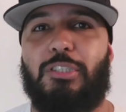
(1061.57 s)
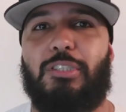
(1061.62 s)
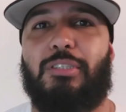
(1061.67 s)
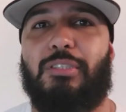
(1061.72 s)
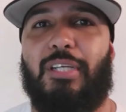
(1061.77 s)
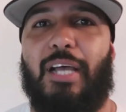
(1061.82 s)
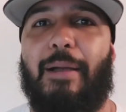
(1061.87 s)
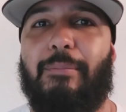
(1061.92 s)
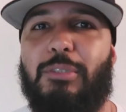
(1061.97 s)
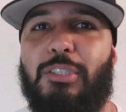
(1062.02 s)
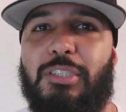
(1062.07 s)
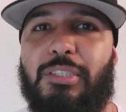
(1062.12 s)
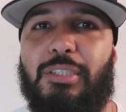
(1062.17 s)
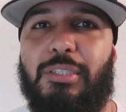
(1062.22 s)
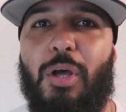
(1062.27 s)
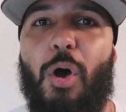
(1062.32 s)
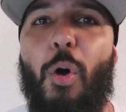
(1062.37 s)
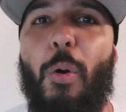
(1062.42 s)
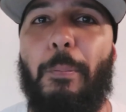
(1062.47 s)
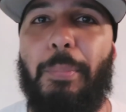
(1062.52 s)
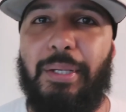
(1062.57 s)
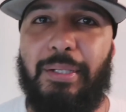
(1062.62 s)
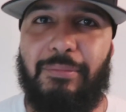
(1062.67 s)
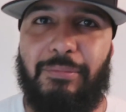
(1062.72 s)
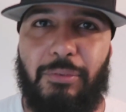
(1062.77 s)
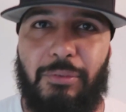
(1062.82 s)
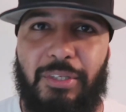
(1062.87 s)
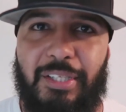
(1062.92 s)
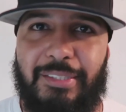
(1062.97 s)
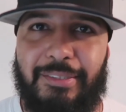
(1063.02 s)
I'm just
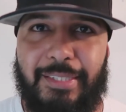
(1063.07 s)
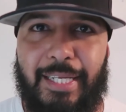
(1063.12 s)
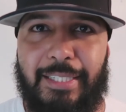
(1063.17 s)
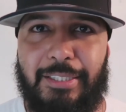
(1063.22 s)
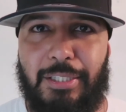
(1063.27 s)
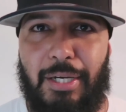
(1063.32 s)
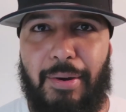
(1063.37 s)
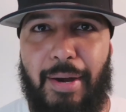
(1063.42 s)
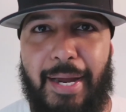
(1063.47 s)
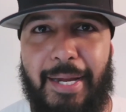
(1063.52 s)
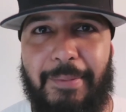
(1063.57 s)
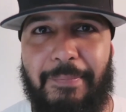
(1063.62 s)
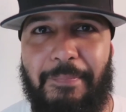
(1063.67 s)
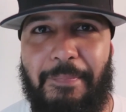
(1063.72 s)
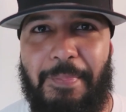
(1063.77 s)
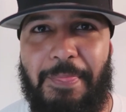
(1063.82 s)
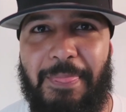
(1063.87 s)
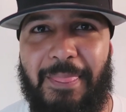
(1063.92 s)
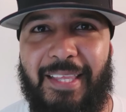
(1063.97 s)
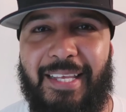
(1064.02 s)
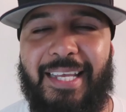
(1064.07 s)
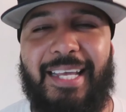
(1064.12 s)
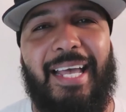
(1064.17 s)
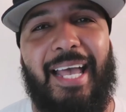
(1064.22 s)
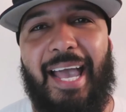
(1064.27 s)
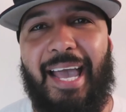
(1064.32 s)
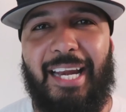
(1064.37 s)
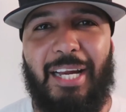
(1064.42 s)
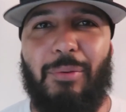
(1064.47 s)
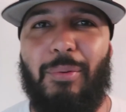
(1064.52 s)
hoping for these things, all right?
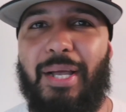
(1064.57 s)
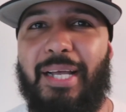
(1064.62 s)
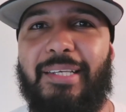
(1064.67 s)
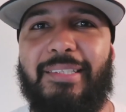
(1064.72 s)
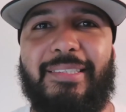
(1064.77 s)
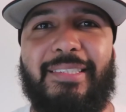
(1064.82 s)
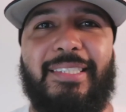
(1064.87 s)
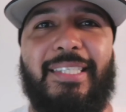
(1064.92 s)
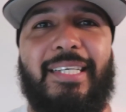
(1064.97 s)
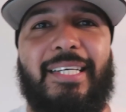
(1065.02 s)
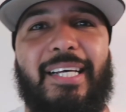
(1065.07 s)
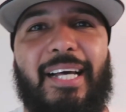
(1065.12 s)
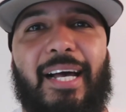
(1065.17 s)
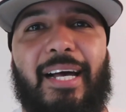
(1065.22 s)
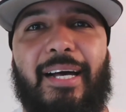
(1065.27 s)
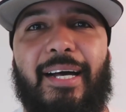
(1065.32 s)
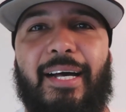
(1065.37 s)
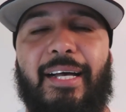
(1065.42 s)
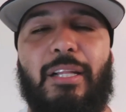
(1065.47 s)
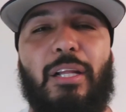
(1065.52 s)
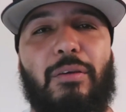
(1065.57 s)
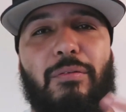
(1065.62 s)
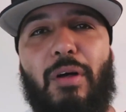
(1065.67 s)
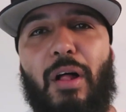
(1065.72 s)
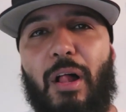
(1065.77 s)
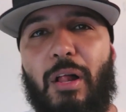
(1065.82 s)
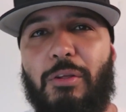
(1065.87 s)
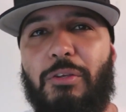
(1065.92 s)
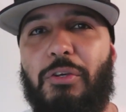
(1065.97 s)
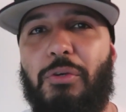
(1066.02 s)
Anyways,
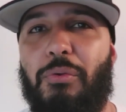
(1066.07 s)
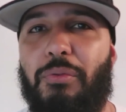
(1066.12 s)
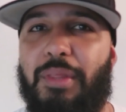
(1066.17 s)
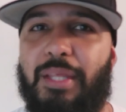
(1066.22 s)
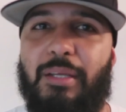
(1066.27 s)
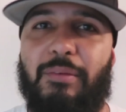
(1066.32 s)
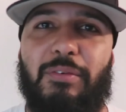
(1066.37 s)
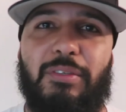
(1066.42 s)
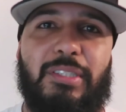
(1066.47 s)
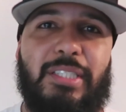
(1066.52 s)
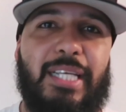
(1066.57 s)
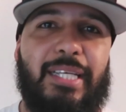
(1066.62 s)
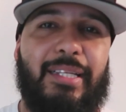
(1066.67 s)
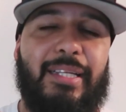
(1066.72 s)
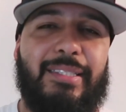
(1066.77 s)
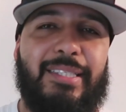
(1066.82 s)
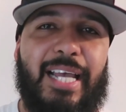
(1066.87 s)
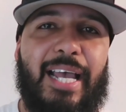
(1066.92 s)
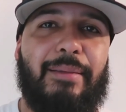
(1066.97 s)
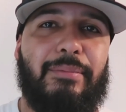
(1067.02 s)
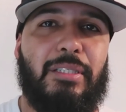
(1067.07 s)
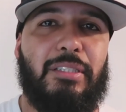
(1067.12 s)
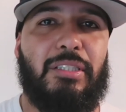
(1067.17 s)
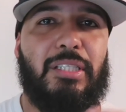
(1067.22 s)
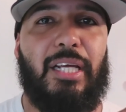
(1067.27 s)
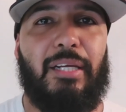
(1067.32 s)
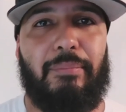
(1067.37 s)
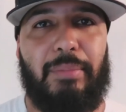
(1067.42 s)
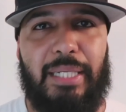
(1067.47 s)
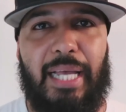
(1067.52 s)
I love all of you. Thank you for taking the
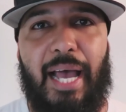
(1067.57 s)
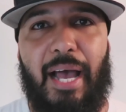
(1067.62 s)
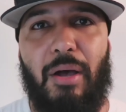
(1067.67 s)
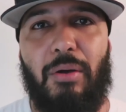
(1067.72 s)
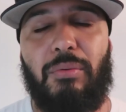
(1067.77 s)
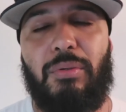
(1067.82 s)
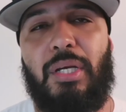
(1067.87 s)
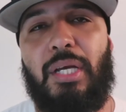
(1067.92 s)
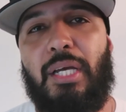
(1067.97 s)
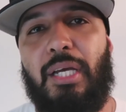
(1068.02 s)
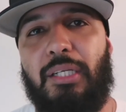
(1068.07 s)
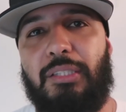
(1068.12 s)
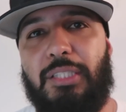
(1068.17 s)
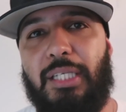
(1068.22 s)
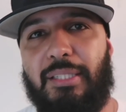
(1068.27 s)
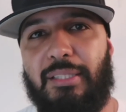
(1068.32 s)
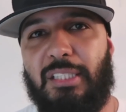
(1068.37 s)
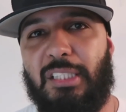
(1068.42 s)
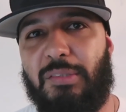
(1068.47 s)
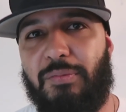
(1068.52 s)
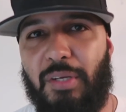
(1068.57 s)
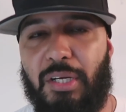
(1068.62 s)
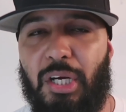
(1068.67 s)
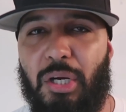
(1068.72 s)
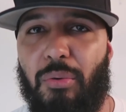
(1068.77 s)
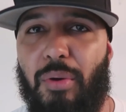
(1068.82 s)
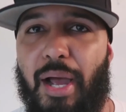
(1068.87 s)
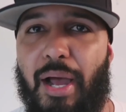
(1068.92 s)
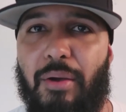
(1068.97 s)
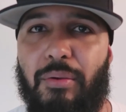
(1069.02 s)
time to check me out,
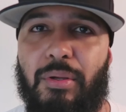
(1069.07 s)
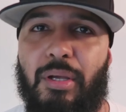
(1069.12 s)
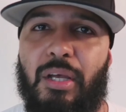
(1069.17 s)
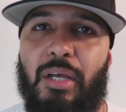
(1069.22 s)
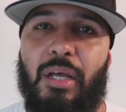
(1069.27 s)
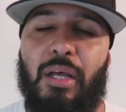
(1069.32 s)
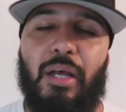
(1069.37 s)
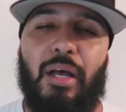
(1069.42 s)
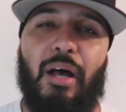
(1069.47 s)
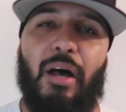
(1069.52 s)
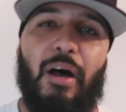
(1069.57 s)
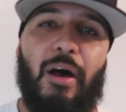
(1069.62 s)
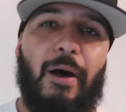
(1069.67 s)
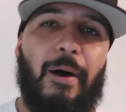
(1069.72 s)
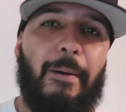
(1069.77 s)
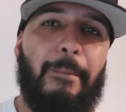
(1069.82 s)
checking this video out.